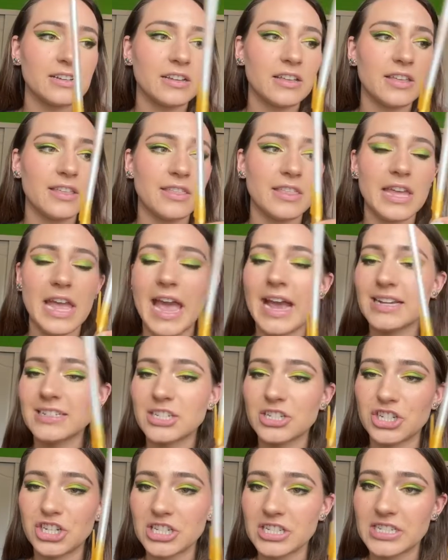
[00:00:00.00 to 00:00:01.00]
the
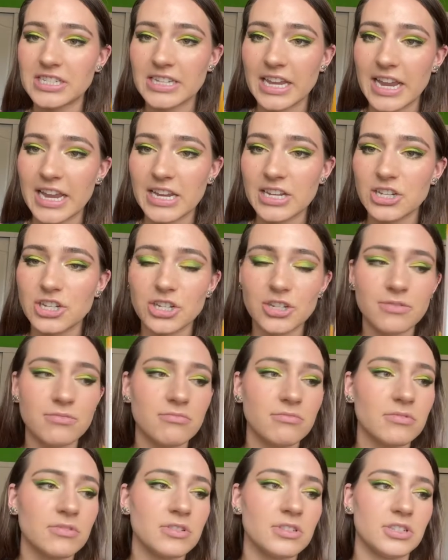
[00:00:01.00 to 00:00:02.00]
exogen stage.
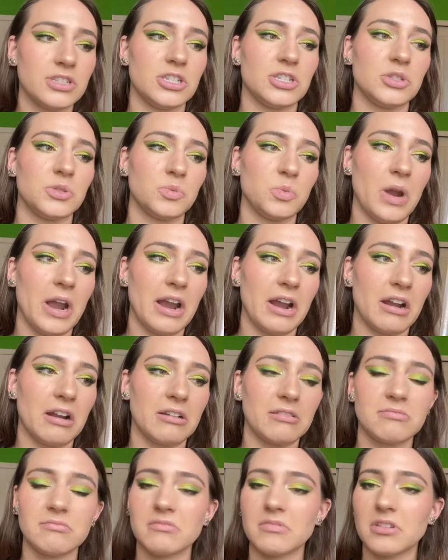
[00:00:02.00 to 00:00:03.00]
This is where
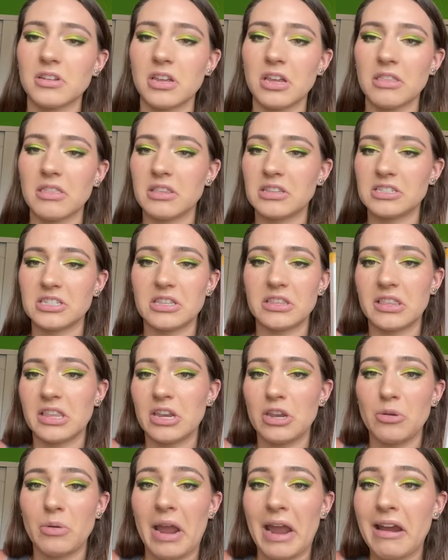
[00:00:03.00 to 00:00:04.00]
it's the
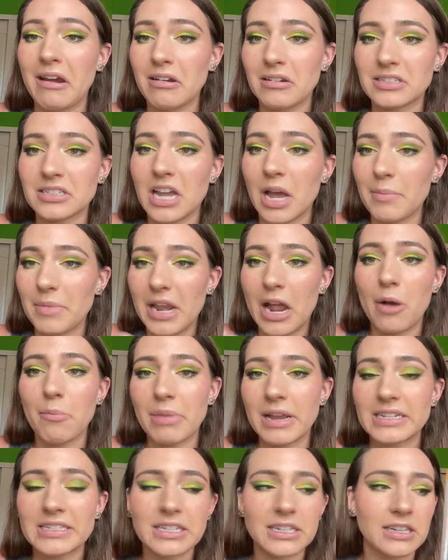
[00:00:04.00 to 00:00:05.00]
new hair is coming out
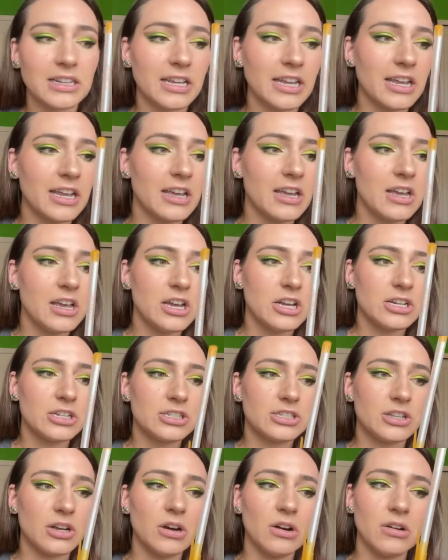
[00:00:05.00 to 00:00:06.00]
basically.
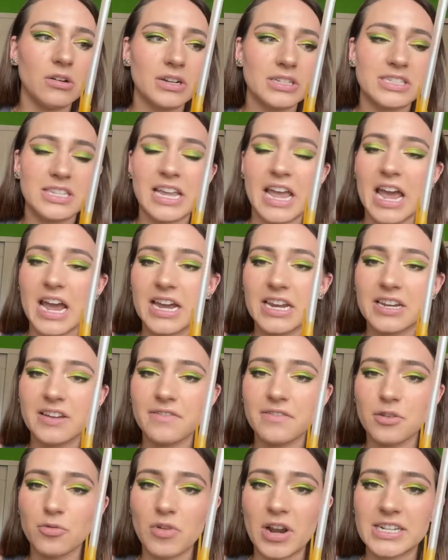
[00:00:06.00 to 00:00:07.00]
So it's the end of
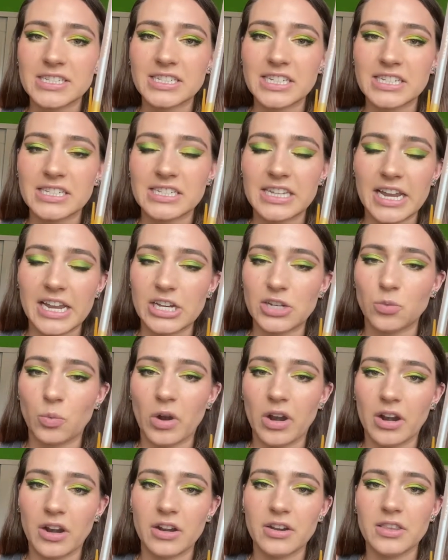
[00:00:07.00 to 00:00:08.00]
the resting stage
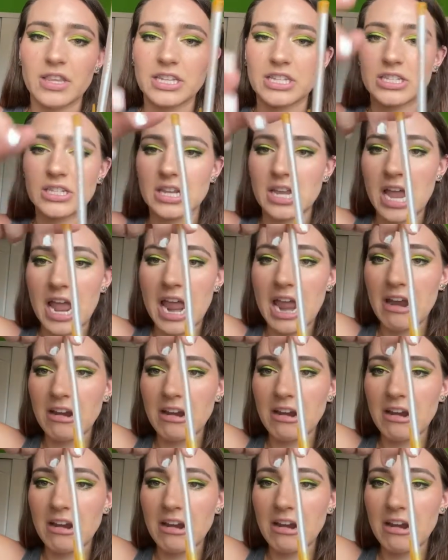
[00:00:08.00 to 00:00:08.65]
where this hair